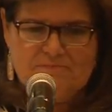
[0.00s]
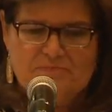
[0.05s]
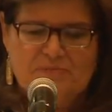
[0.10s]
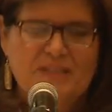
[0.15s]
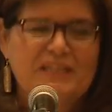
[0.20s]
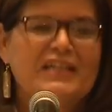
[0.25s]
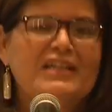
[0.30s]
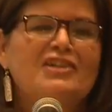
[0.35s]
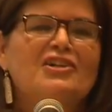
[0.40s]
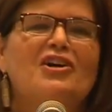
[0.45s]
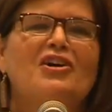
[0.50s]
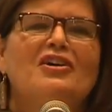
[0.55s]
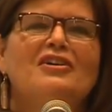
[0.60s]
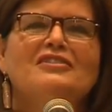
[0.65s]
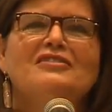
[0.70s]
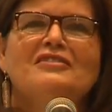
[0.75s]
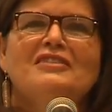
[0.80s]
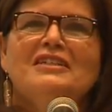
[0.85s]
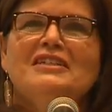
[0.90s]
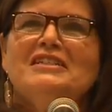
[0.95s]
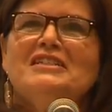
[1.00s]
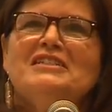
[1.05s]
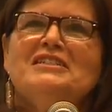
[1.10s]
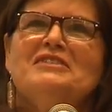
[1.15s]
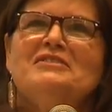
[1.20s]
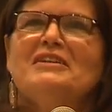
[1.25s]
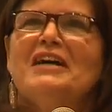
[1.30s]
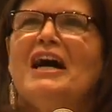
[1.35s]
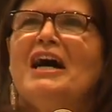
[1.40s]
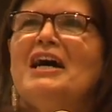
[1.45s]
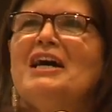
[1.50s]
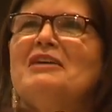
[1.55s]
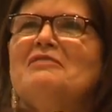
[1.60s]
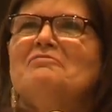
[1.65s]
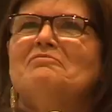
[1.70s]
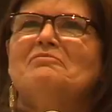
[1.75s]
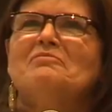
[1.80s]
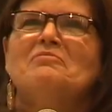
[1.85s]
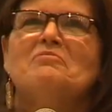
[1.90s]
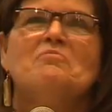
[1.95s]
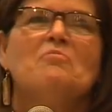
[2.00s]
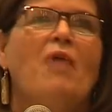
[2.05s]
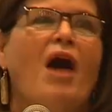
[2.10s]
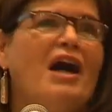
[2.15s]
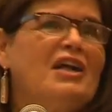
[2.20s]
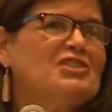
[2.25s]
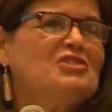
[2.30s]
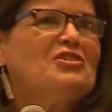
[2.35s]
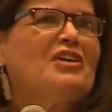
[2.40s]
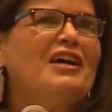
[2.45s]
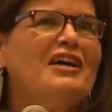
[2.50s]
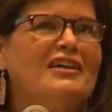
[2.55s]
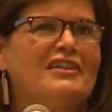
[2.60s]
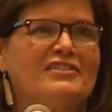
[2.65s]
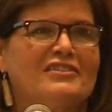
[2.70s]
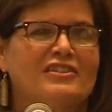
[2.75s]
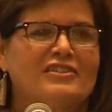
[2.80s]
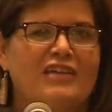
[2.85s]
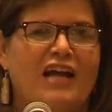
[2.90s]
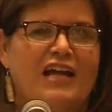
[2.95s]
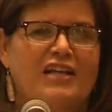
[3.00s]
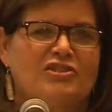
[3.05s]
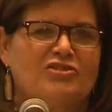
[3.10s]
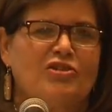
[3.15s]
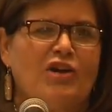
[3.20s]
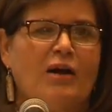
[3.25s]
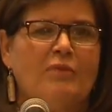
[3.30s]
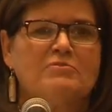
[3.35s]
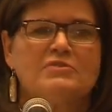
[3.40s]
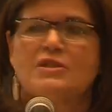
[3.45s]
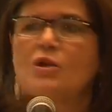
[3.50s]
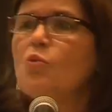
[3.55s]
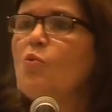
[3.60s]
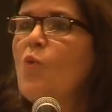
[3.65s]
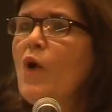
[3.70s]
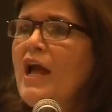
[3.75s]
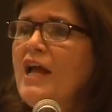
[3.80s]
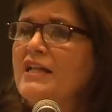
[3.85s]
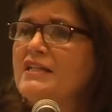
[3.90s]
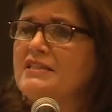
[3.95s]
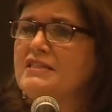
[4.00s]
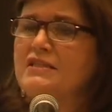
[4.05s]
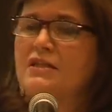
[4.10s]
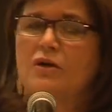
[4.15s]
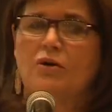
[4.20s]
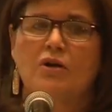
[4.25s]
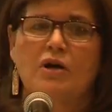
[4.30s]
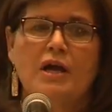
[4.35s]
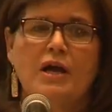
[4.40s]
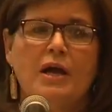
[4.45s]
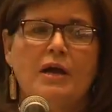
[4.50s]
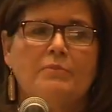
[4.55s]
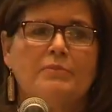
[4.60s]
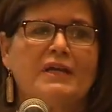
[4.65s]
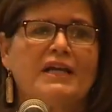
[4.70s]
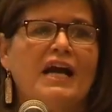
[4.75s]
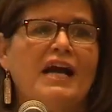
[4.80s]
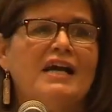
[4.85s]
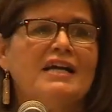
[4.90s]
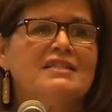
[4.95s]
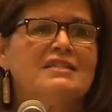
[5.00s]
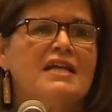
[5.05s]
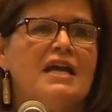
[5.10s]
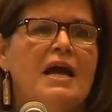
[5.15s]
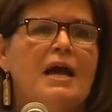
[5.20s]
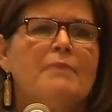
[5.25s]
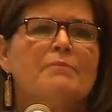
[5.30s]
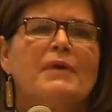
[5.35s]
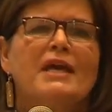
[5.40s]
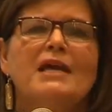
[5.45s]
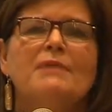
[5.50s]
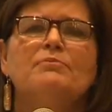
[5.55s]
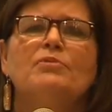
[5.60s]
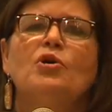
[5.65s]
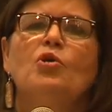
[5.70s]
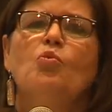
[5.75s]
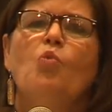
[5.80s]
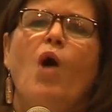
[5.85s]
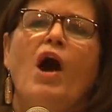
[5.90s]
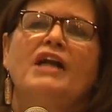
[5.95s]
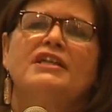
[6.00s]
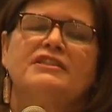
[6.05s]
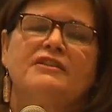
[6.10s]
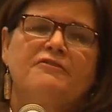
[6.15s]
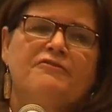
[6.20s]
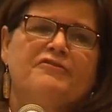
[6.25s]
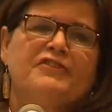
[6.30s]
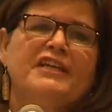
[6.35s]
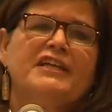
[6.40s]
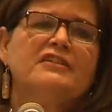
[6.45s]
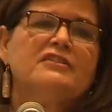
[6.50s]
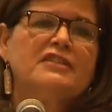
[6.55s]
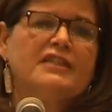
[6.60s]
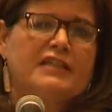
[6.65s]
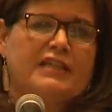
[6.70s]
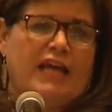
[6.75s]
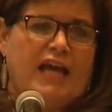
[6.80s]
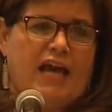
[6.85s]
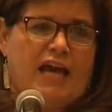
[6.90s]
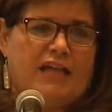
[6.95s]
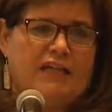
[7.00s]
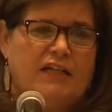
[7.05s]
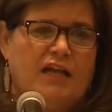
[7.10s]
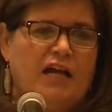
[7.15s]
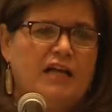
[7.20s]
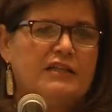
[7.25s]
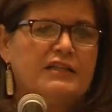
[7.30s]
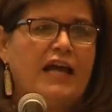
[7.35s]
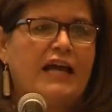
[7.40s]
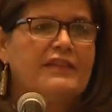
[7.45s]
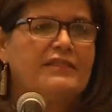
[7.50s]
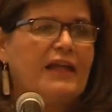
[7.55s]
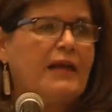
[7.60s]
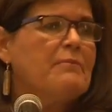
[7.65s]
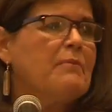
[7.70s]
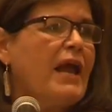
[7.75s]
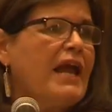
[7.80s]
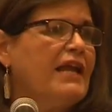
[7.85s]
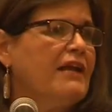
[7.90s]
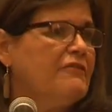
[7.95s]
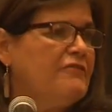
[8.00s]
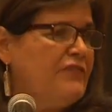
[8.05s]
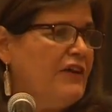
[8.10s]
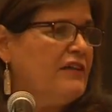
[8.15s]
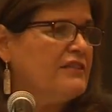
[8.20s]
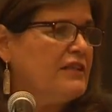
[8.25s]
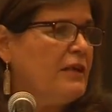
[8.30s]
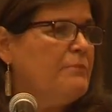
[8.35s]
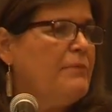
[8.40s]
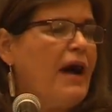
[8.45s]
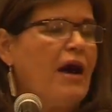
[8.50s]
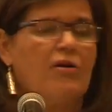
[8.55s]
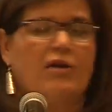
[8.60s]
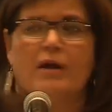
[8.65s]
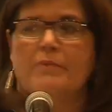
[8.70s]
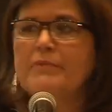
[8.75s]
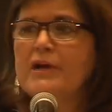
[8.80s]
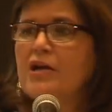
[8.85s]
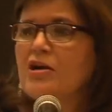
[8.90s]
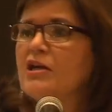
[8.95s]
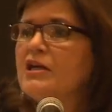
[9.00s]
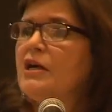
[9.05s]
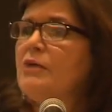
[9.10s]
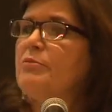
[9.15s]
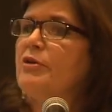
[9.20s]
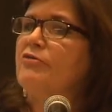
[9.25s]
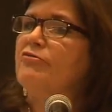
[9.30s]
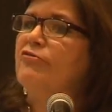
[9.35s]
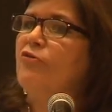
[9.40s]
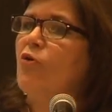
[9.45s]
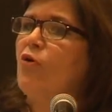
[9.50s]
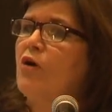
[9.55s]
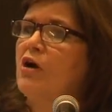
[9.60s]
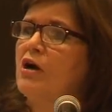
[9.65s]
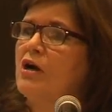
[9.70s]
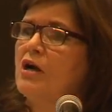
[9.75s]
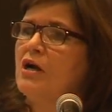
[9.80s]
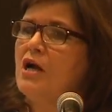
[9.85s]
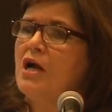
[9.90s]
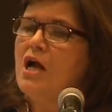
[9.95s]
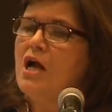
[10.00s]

political mantras like Trump's wins. Because people want to feel again like they may have felt about America before.